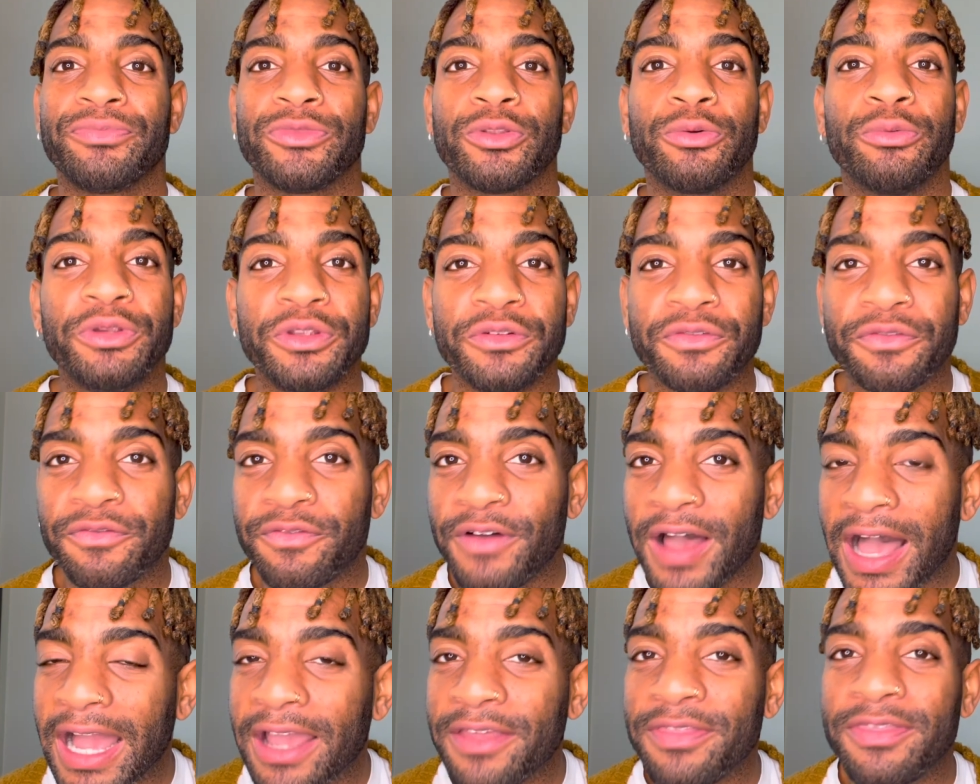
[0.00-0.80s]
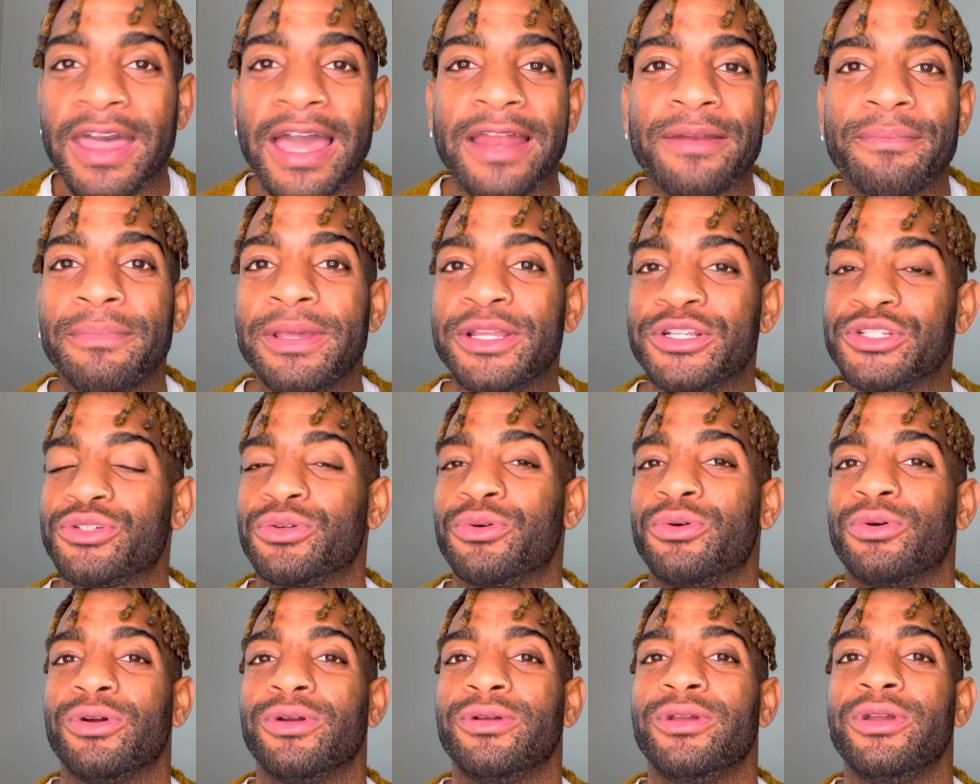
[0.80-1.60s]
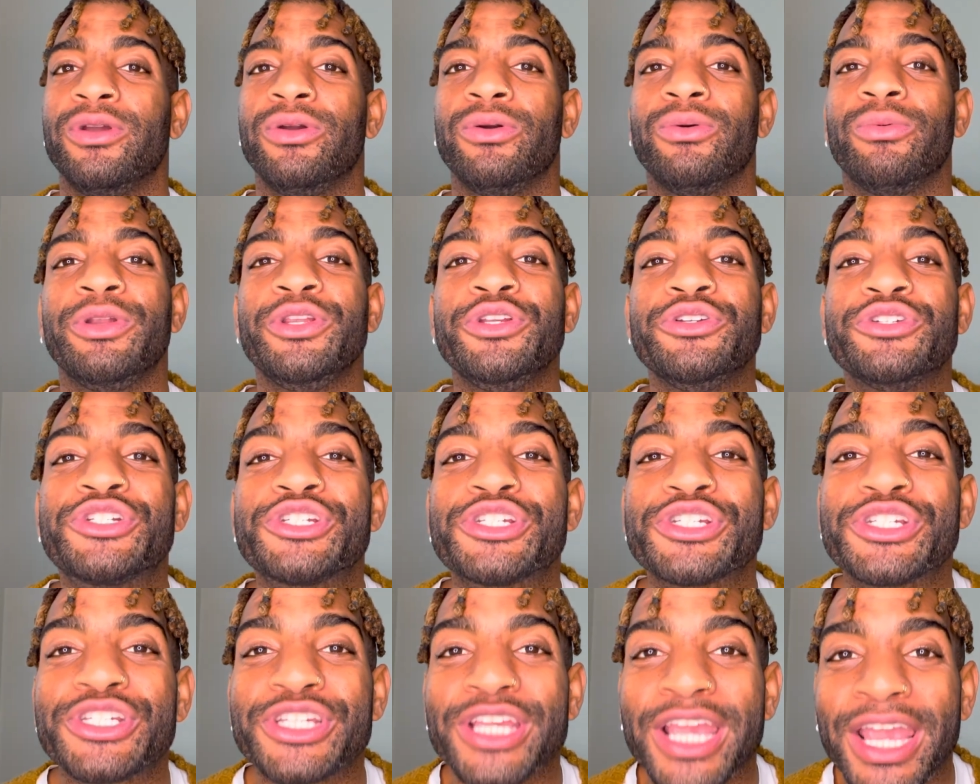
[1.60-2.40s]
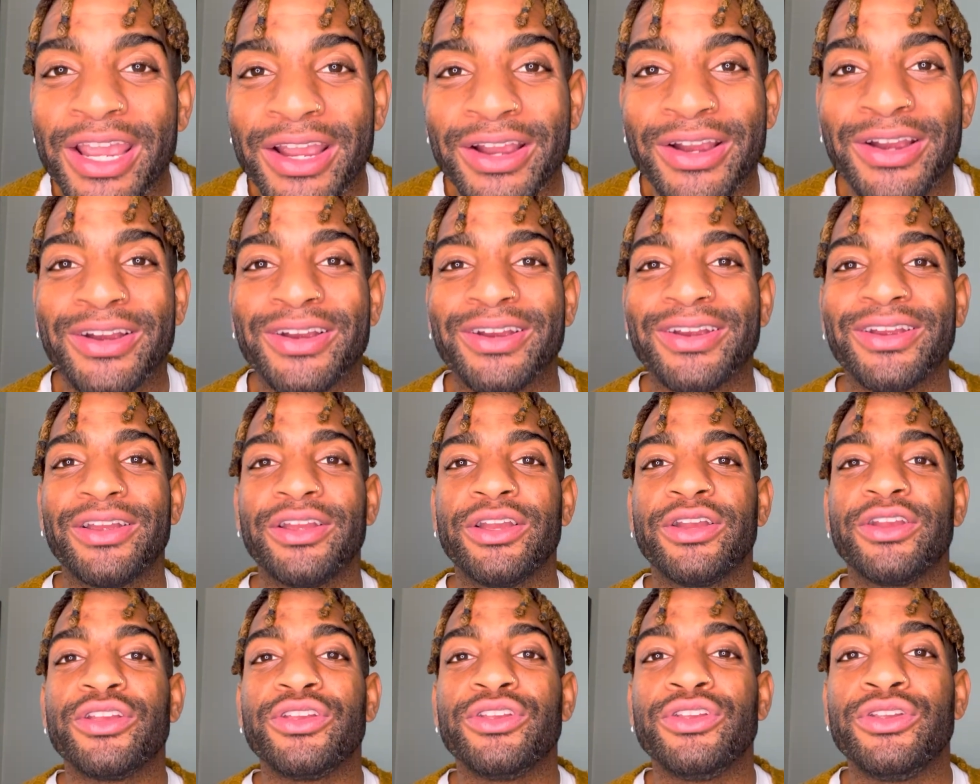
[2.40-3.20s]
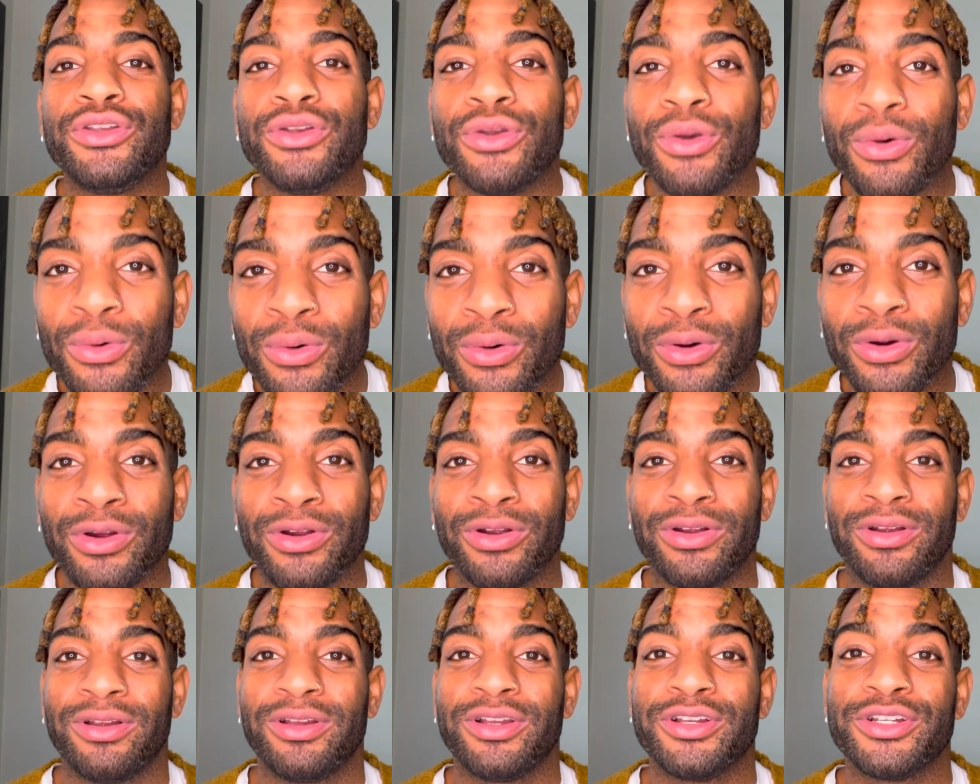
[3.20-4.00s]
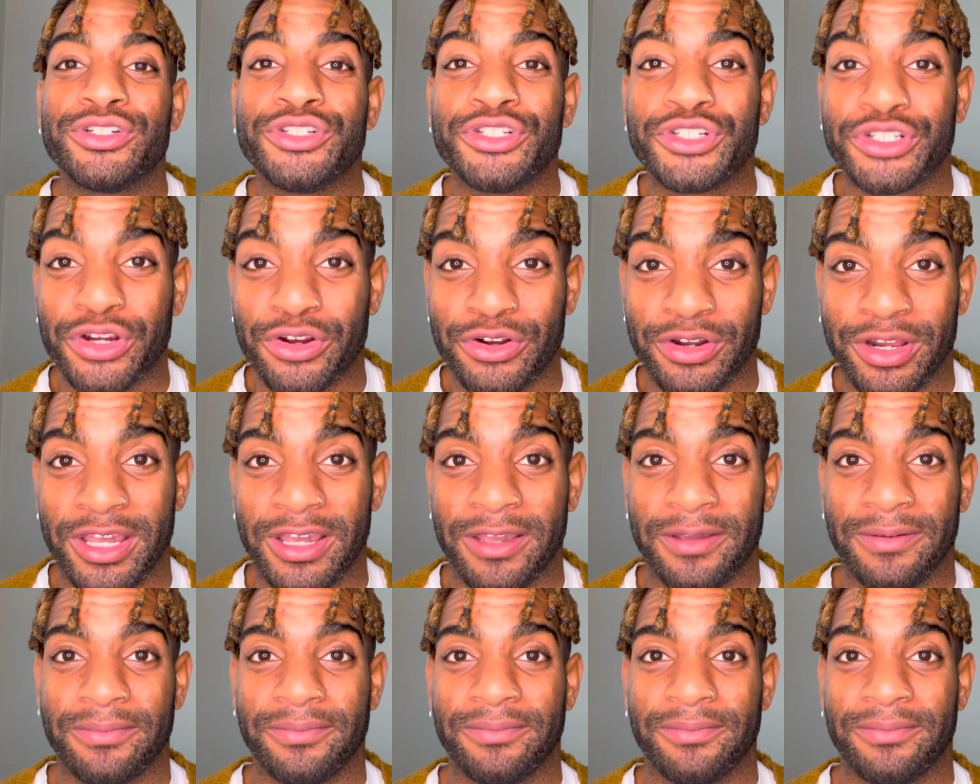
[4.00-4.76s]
when you find that mentor, when you share your journey.